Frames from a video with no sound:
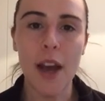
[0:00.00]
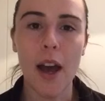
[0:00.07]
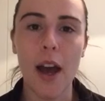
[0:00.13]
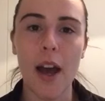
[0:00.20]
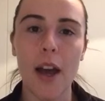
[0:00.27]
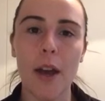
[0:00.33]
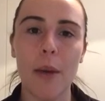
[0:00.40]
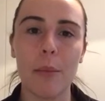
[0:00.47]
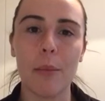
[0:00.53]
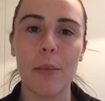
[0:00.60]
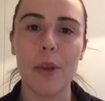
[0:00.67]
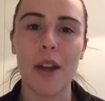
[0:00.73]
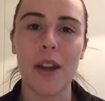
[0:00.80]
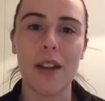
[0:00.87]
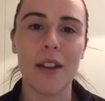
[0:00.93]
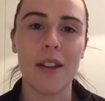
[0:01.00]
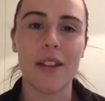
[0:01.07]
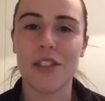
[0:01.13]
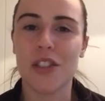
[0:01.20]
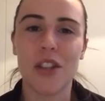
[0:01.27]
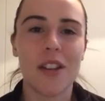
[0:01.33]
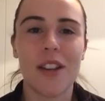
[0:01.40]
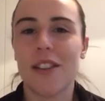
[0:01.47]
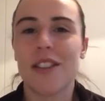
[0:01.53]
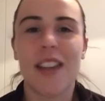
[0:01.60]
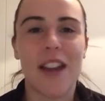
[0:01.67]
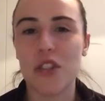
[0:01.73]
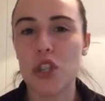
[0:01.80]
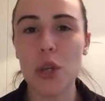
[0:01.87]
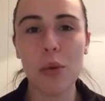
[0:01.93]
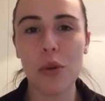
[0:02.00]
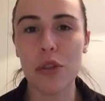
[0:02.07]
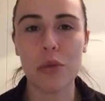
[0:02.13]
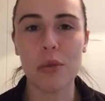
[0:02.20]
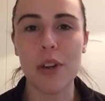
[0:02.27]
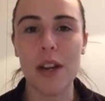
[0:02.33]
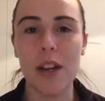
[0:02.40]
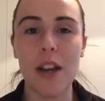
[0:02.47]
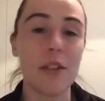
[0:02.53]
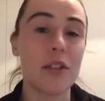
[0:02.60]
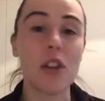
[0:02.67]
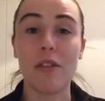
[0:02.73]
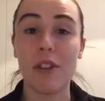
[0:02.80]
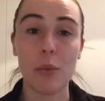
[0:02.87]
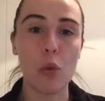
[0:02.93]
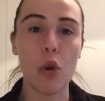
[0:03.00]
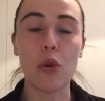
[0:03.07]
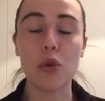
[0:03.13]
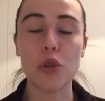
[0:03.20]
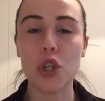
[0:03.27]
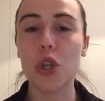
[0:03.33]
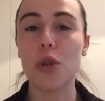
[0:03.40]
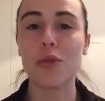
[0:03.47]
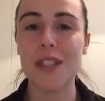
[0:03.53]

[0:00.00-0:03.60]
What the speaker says: And yeah, 1 or 2